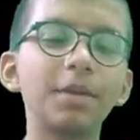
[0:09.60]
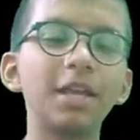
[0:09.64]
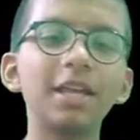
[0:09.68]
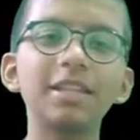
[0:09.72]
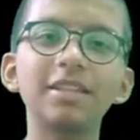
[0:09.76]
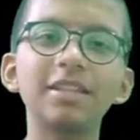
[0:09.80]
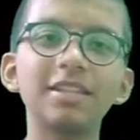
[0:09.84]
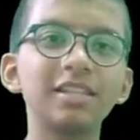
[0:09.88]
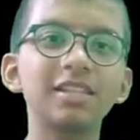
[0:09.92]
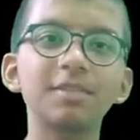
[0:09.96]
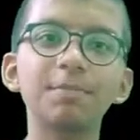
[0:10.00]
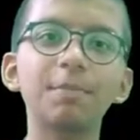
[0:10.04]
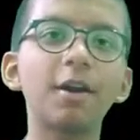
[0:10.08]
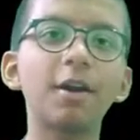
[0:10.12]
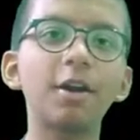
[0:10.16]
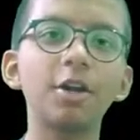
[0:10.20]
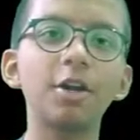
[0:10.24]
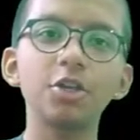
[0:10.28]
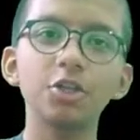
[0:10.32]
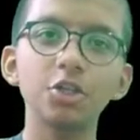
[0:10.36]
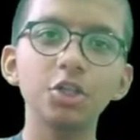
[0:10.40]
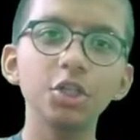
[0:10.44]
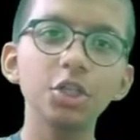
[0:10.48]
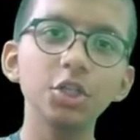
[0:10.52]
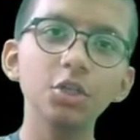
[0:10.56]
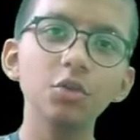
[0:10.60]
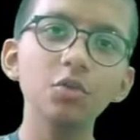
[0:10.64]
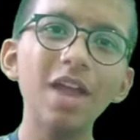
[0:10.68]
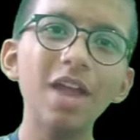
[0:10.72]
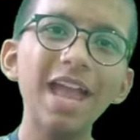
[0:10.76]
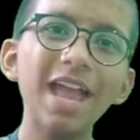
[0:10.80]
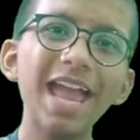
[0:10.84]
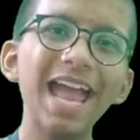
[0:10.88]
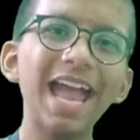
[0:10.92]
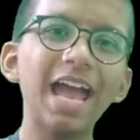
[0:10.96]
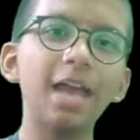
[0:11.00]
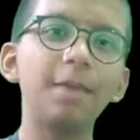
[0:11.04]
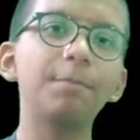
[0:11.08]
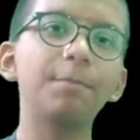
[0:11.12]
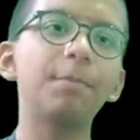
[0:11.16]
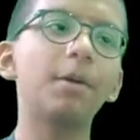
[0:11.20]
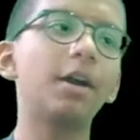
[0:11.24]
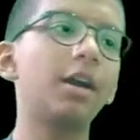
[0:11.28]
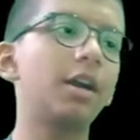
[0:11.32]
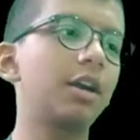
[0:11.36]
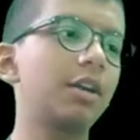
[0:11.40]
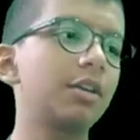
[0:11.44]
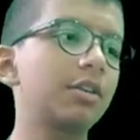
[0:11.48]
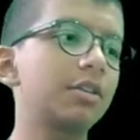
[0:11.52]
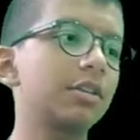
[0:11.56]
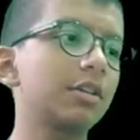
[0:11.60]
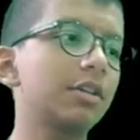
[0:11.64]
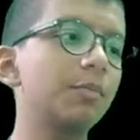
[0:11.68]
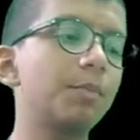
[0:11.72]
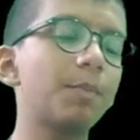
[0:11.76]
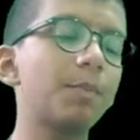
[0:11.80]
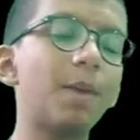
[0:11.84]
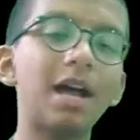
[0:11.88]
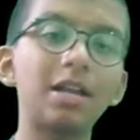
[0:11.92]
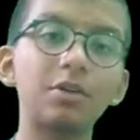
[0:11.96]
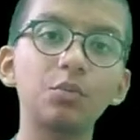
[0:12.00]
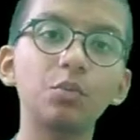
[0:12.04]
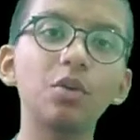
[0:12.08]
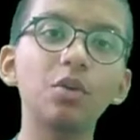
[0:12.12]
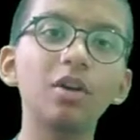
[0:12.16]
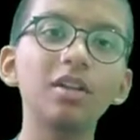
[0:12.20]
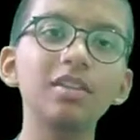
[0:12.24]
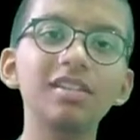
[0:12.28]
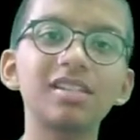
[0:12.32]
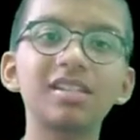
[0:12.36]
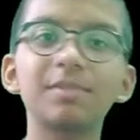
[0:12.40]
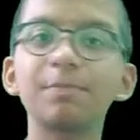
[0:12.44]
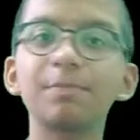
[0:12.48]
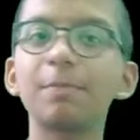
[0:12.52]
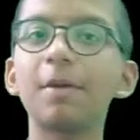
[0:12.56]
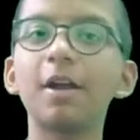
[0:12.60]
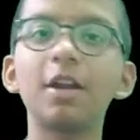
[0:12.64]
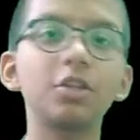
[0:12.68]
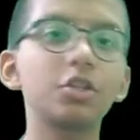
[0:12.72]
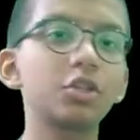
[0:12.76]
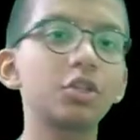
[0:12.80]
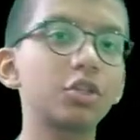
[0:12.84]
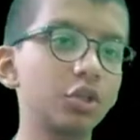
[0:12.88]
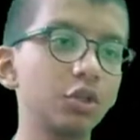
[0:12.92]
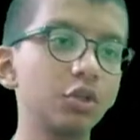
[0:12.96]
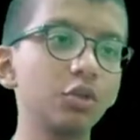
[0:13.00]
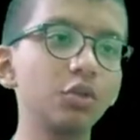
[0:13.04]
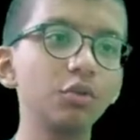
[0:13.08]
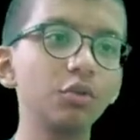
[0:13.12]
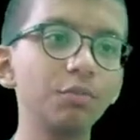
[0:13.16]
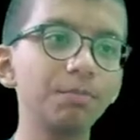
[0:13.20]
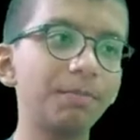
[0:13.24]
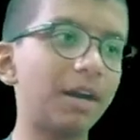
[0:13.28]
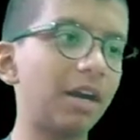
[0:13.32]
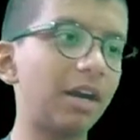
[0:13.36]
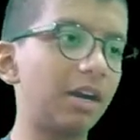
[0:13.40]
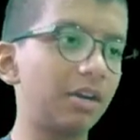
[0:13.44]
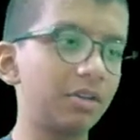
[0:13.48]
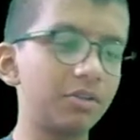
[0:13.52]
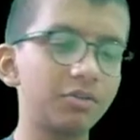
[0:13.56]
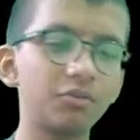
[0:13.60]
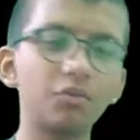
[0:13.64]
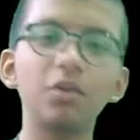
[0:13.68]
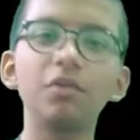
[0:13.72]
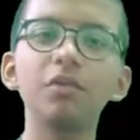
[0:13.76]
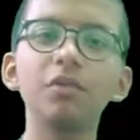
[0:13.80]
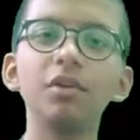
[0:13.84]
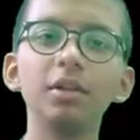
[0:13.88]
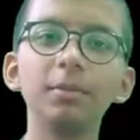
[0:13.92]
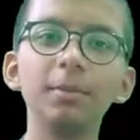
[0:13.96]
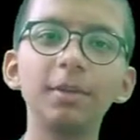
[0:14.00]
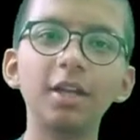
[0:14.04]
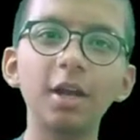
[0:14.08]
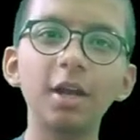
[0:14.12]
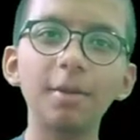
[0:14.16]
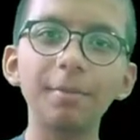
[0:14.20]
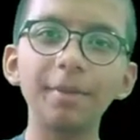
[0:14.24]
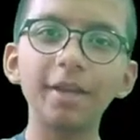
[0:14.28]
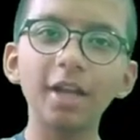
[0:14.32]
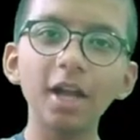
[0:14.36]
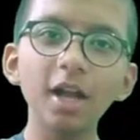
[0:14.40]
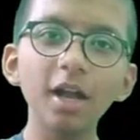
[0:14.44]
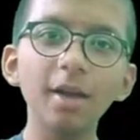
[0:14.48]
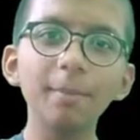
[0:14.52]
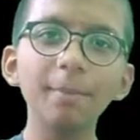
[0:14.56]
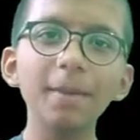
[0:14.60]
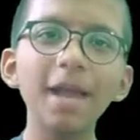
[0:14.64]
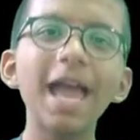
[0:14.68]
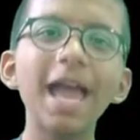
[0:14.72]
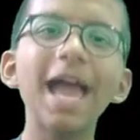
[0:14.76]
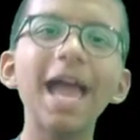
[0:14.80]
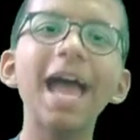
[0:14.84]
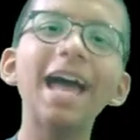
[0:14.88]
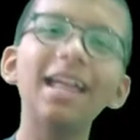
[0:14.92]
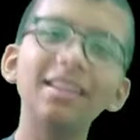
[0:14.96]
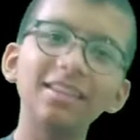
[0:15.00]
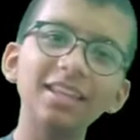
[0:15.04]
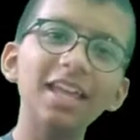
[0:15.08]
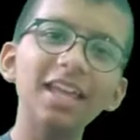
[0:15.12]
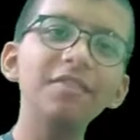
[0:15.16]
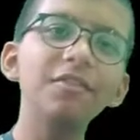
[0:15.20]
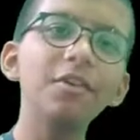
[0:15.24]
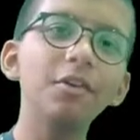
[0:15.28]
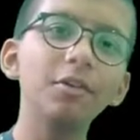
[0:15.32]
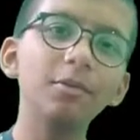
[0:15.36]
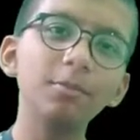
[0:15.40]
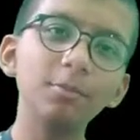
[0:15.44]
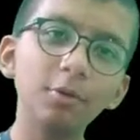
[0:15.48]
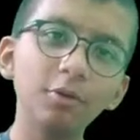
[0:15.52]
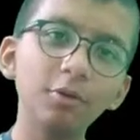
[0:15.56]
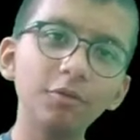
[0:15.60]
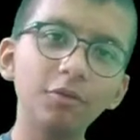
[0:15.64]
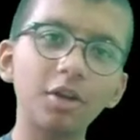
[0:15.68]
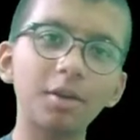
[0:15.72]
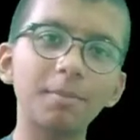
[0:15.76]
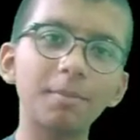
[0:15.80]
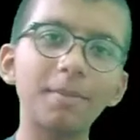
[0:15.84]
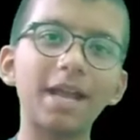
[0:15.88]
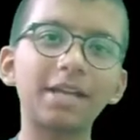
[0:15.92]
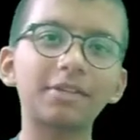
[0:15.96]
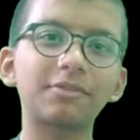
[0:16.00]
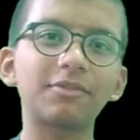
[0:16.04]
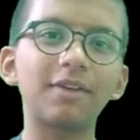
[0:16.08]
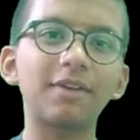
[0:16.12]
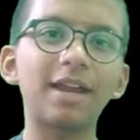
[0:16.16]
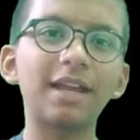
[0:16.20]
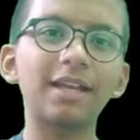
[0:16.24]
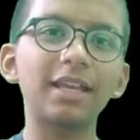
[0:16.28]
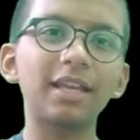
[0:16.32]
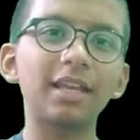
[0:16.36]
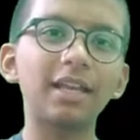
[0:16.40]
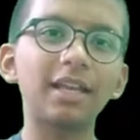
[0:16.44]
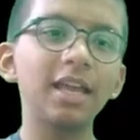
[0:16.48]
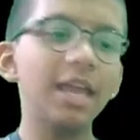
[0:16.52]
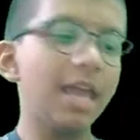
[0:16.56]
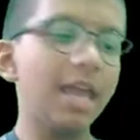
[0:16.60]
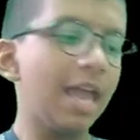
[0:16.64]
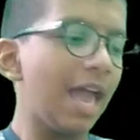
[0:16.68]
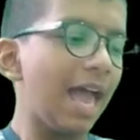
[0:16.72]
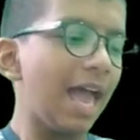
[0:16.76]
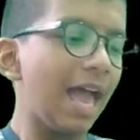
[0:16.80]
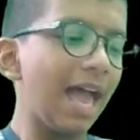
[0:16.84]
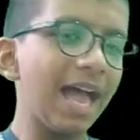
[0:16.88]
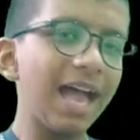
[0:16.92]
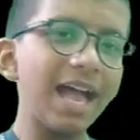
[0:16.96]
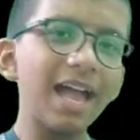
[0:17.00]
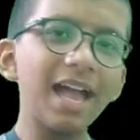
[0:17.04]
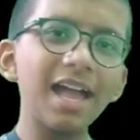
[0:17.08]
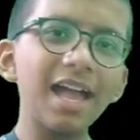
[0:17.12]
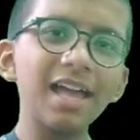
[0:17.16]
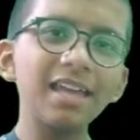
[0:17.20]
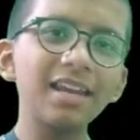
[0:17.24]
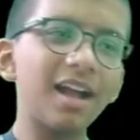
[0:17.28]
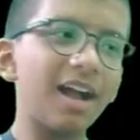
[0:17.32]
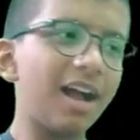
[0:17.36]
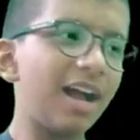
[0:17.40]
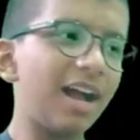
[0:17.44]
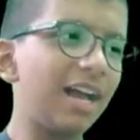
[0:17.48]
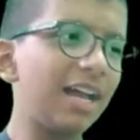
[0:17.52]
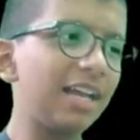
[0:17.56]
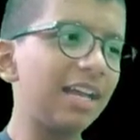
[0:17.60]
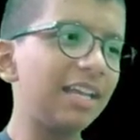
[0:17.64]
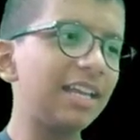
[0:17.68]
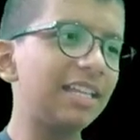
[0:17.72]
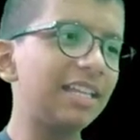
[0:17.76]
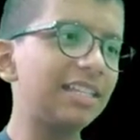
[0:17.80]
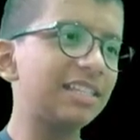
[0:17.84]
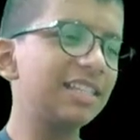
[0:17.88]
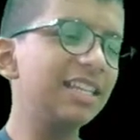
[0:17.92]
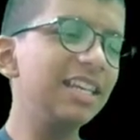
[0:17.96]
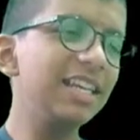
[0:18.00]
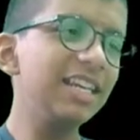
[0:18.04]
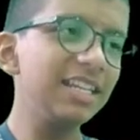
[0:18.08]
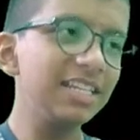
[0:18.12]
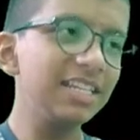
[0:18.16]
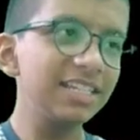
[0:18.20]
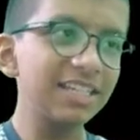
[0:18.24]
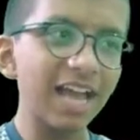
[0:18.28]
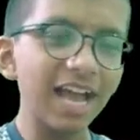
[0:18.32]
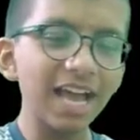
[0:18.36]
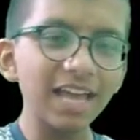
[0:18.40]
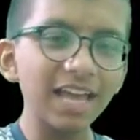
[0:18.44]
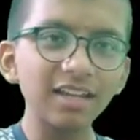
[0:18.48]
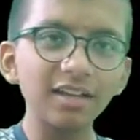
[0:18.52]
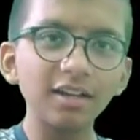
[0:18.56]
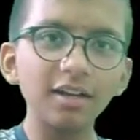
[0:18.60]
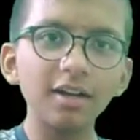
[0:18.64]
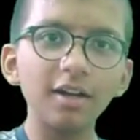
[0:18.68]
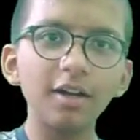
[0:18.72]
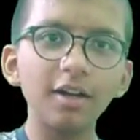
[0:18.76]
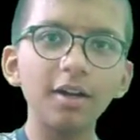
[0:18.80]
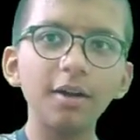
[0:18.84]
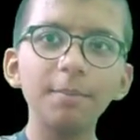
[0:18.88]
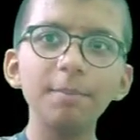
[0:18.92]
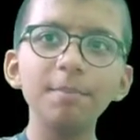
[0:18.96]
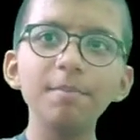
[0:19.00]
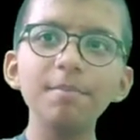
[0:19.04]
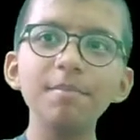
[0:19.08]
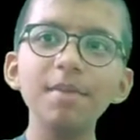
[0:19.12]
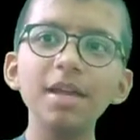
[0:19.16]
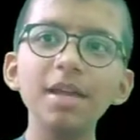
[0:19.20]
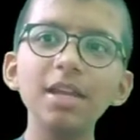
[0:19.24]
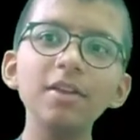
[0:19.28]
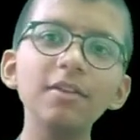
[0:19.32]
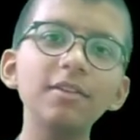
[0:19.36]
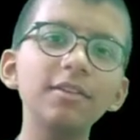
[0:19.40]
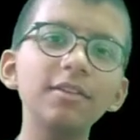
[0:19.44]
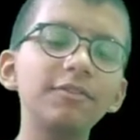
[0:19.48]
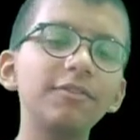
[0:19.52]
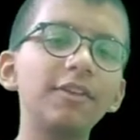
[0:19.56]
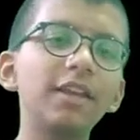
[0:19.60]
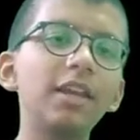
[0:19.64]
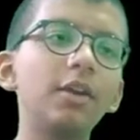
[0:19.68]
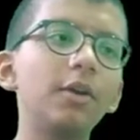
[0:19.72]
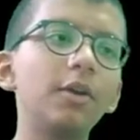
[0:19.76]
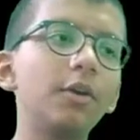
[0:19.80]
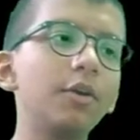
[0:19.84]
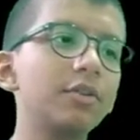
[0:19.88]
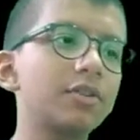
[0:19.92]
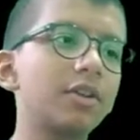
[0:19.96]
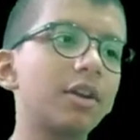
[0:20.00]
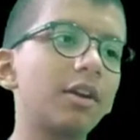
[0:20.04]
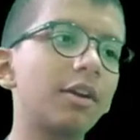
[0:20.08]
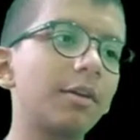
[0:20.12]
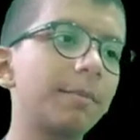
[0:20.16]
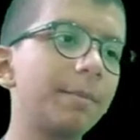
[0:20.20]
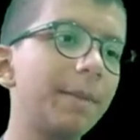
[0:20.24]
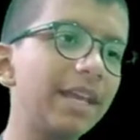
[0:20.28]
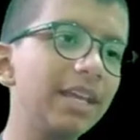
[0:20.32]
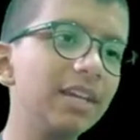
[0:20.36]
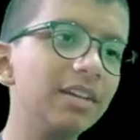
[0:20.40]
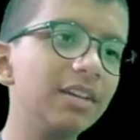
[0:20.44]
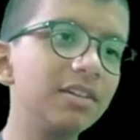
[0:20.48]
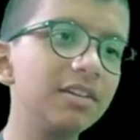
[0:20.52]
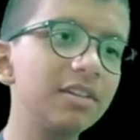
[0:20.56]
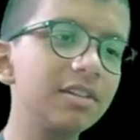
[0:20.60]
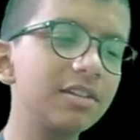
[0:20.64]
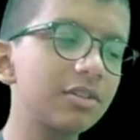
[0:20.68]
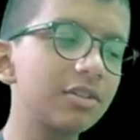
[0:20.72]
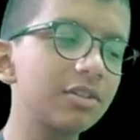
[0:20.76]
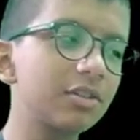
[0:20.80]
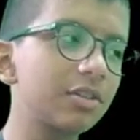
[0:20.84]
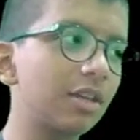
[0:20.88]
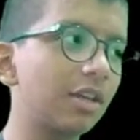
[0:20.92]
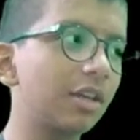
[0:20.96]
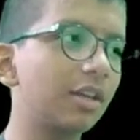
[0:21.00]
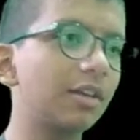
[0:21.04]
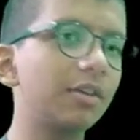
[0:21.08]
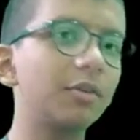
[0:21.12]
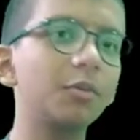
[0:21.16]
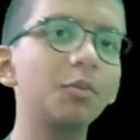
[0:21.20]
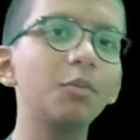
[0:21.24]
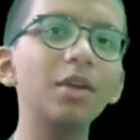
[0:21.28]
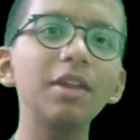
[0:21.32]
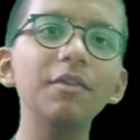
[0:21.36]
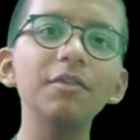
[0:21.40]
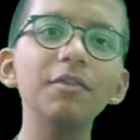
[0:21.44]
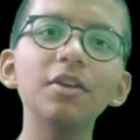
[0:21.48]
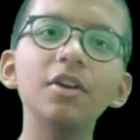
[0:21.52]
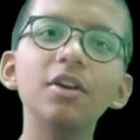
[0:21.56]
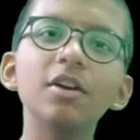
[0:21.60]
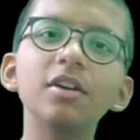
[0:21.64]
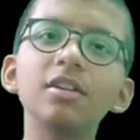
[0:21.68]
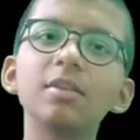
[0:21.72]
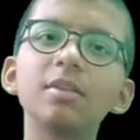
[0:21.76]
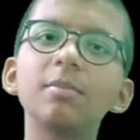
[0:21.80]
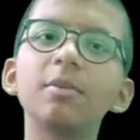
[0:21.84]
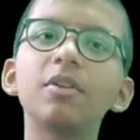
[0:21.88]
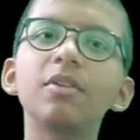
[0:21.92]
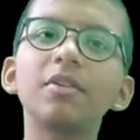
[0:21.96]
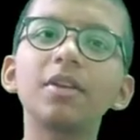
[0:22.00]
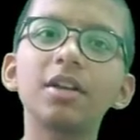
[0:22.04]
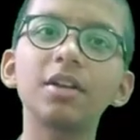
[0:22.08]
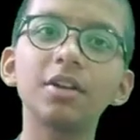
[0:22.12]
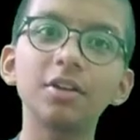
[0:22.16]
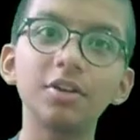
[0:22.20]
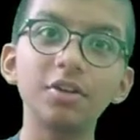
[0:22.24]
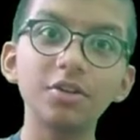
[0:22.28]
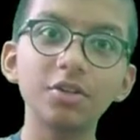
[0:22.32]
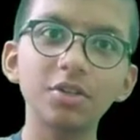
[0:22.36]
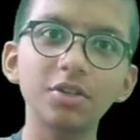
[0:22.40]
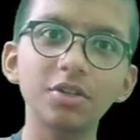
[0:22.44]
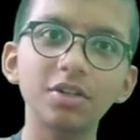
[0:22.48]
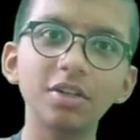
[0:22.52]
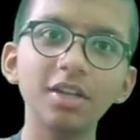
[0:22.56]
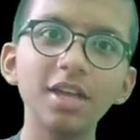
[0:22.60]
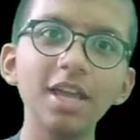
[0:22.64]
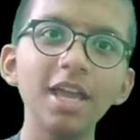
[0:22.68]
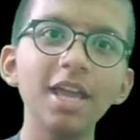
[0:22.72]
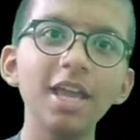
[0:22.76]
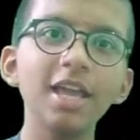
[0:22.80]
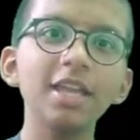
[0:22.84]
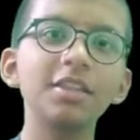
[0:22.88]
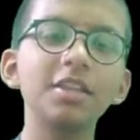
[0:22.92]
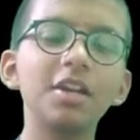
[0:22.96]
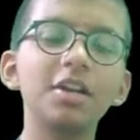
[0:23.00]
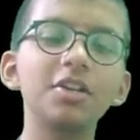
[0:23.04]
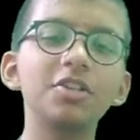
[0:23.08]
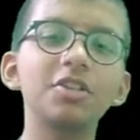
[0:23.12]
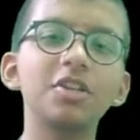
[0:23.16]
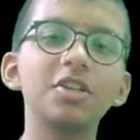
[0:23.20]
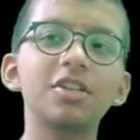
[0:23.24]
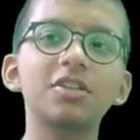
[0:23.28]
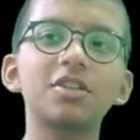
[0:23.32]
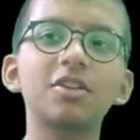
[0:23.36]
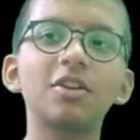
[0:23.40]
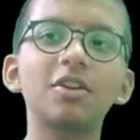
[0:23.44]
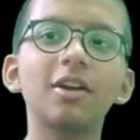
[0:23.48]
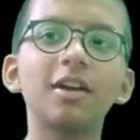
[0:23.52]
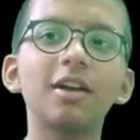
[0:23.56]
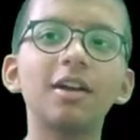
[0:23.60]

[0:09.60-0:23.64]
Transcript: this part 2 and part 1, this part 2, part 3 will be coming up, and then we'll move on to backtracking. And I had seen that many of the fellows or beginners whenever heard about recursion, they are just